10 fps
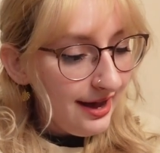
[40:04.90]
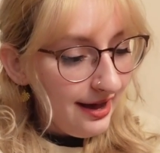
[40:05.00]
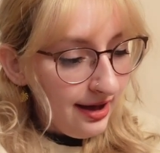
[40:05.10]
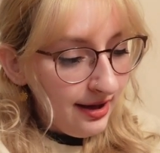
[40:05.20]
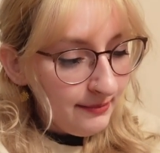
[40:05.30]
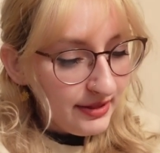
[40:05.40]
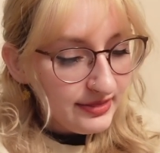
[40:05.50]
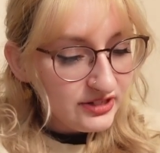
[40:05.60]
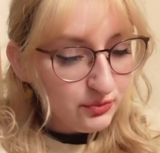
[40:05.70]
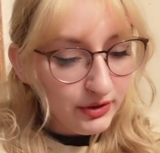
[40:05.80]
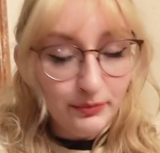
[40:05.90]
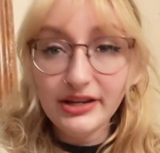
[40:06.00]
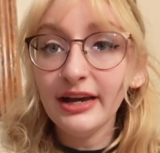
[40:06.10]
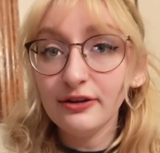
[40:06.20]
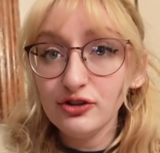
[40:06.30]
Um, this one we
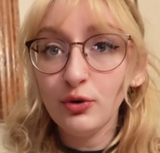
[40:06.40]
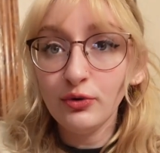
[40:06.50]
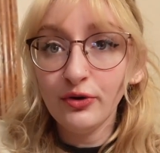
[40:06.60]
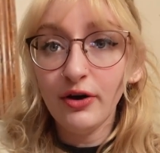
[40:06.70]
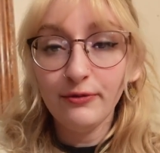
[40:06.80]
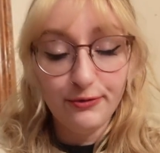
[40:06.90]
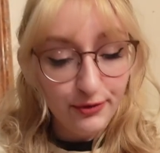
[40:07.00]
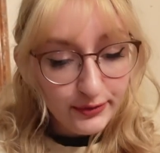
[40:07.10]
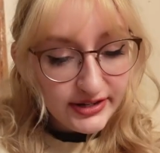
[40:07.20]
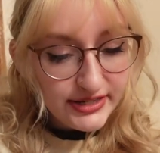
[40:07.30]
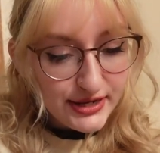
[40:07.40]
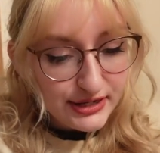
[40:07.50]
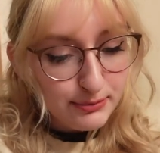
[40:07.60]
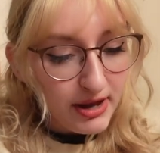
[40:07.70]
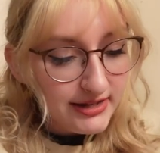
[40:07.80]
got a total of
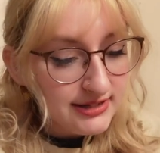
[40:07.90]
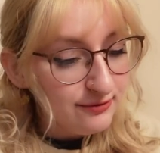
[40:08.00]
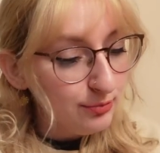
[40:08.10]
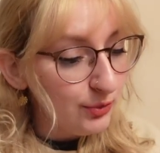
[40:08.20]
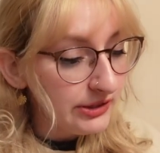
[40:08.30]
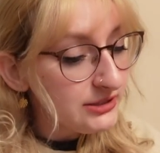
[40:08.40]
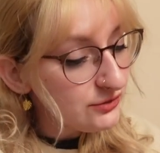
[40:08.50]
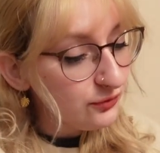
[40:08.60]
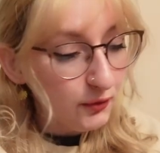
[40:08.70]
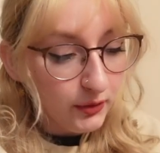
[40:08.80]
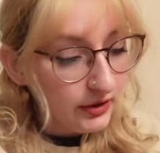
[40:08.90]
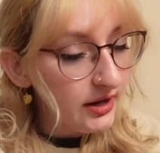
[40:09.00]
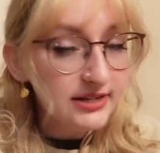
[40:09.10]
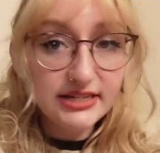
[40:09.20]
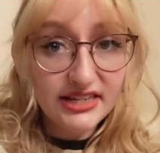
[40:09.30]
36 positive points for
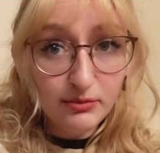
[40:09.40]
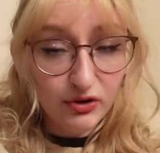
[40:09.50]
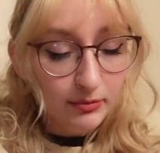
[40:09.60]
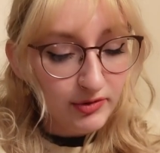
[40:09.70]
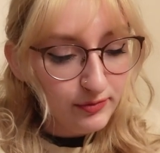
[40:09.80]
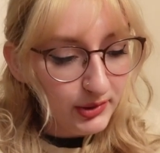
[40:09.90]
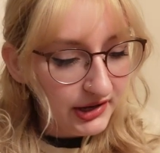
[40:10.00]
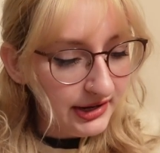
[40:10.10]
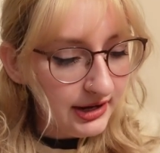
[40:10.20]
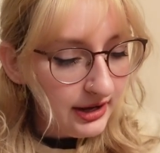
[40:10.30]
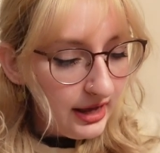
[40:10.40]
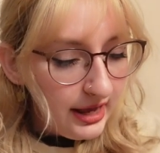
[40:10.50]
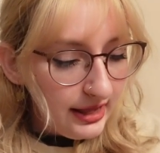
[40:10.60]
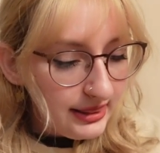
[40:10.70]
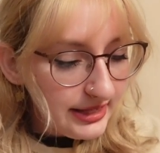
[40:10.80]
Team Realm of Blood.
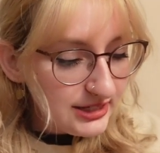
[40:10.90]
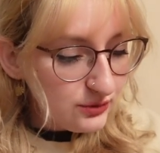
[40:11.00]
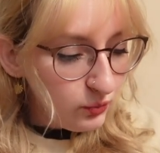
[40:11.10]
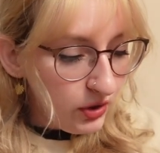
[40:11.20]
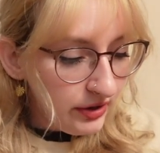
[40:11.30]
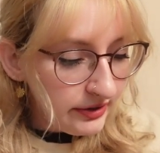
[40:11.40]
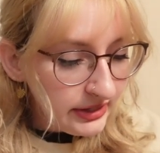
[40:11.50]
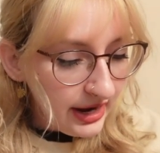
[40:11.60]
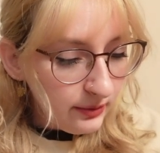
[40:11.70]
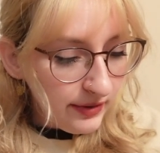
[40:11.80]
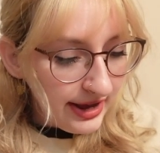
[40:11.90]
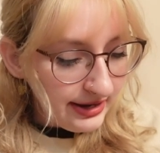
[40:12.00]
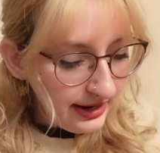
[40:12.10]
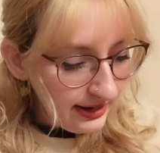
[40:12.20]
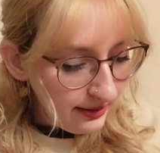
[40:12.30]
This one I read
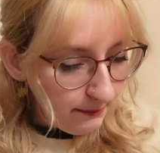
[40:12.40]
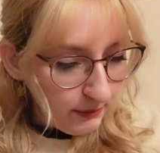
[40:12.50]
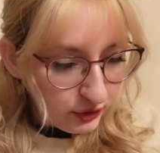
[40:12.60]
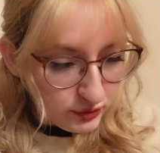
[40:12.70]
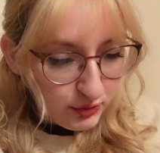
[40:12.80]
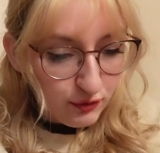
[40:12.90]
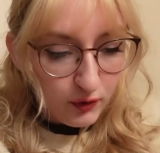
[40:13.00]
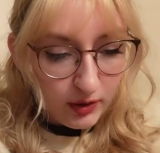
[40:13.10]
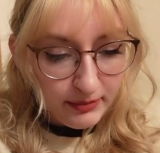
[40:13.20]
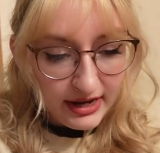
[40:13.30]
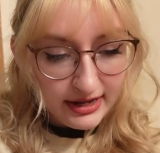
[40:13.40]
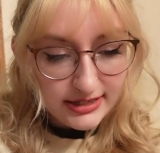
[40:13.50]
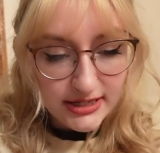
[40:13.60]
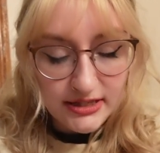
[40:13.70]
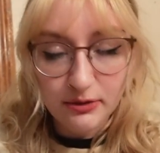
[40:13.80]
in multiple
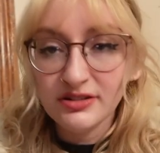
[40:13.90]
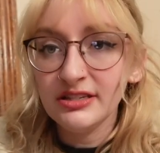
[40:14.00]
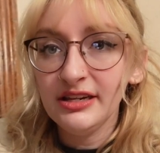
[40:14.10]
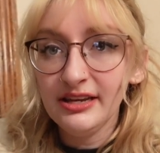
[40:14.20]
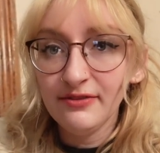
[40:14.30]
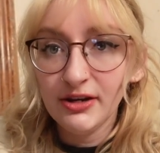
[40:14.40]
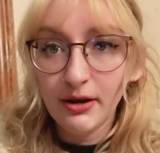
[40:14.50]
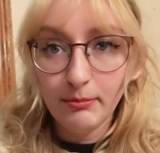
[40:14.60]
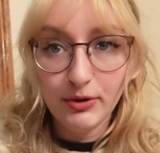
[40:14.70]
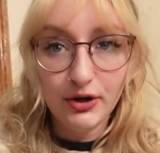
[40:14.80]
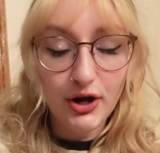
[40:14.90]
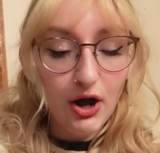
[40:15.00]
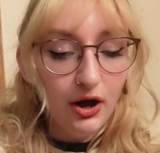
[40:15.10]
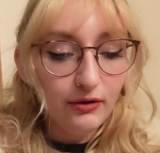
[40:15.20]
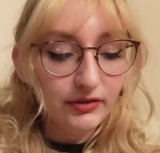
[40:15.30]
formats. There was an even number
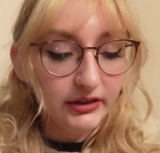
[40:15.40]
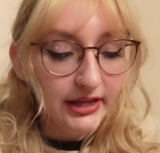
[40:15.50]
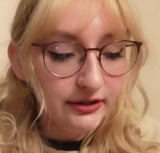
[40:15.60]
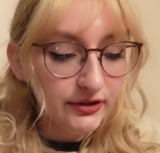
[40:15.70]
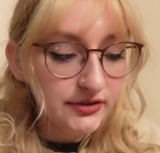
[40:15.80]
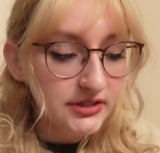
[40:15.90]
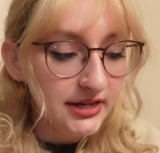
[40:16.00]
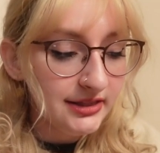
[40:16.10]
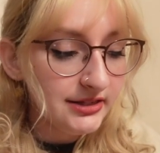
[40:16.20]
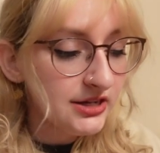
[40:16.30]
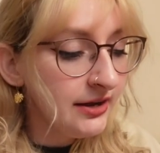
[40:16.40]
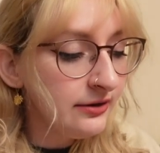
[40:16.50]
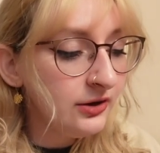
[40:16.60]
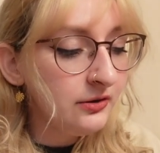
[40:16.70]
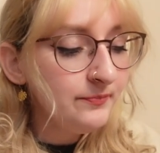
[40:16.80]
of letters in the
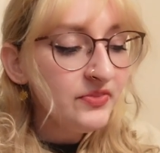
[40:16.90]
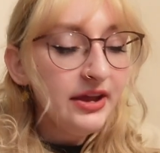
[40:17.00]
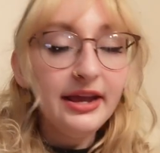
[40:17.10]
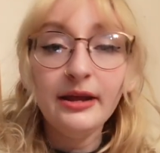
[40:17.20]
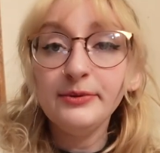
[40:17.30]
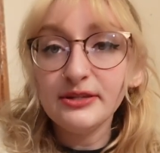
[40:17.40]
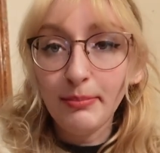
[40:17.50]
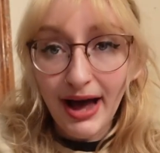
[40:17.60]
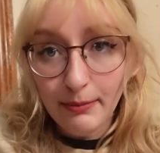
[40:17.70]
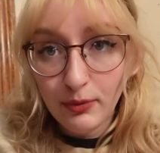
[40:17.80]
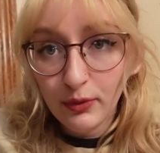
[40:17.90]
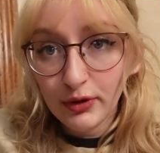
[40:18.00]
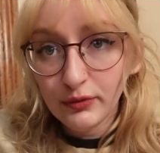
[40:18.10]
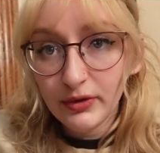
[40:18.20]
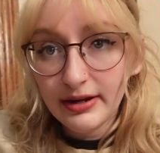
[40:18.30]
title. It was a
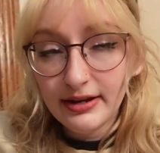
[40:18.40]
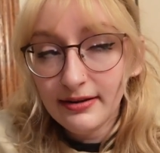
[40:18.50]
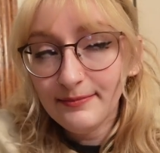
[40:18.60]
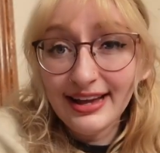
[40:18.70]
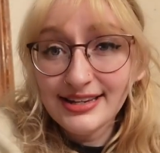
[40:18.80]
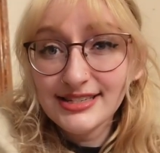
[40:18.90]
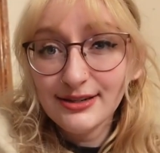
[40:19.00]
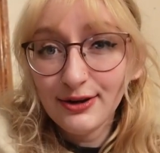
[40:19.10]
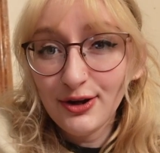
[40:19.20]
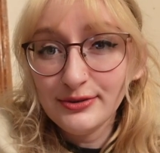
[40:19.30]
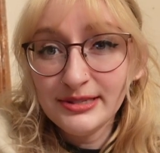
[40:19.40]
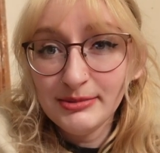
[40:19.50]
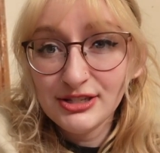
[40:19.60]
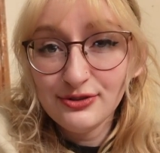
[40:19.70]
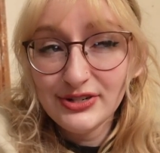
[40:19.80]
popcorn read. I consider Cozy
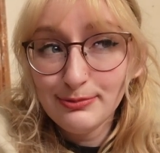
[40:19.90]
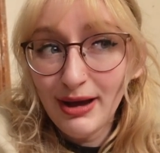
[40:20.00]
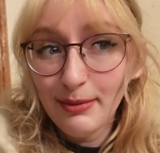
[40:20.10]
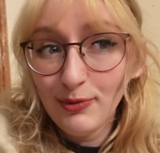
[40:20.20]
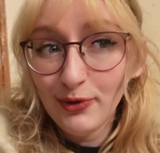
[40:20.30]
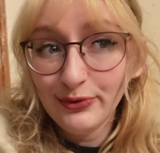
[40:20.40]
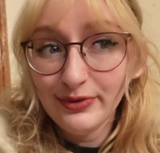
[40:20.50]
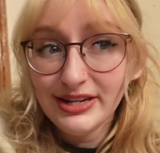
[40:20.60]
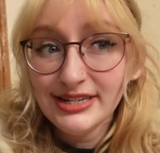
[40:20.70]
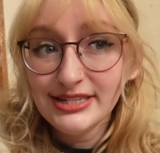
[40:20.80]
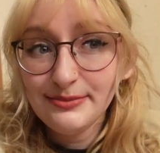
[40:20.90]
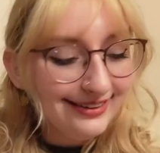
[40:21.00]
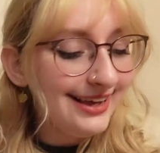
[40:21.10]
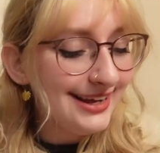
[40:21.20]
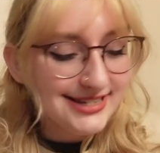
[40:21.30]
Mysteries popcorn reads.
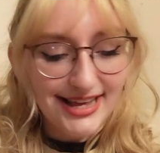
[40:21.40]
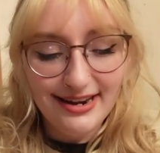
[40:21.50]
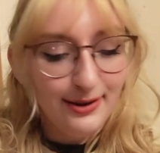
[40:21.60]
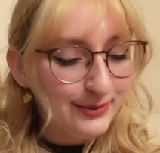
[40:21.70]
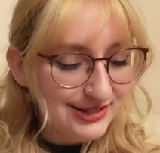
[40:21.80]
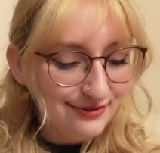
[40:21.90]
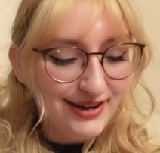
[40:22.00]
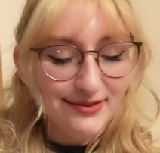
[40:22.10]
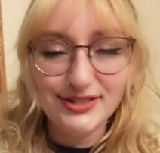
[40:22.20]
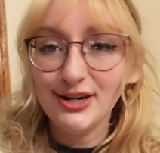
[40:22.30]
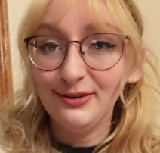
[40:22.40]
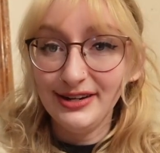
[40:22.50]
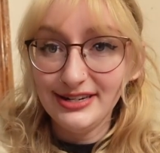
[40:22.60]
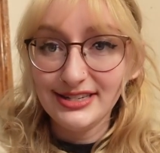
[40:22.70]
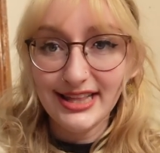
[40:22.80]
Like I said, it was a five-star
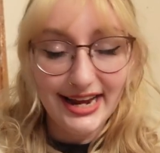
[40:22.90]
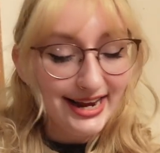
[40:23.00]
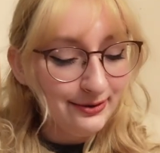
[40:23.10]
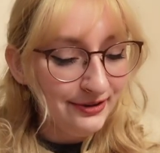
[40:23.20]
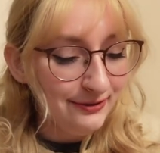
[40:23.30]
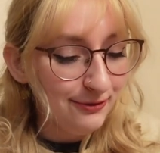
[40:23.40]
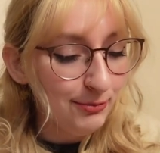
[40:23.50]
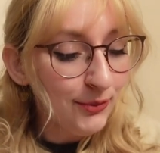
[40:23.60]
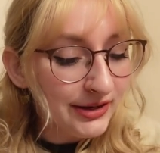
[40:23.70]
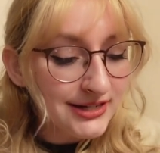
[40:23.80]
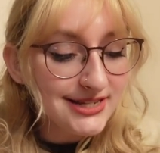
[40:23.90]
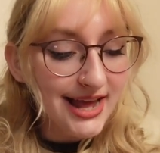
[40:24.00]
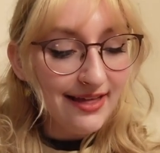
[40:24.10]
read, so that counted for points.